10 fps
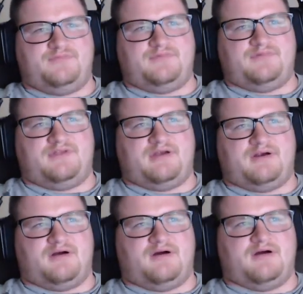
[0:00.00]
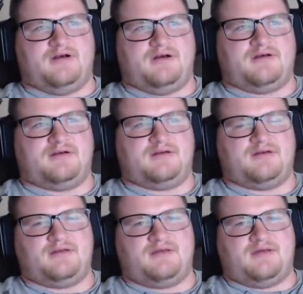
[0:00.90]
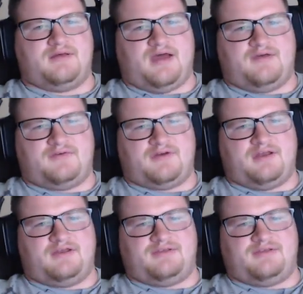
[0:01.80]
There are, I forget.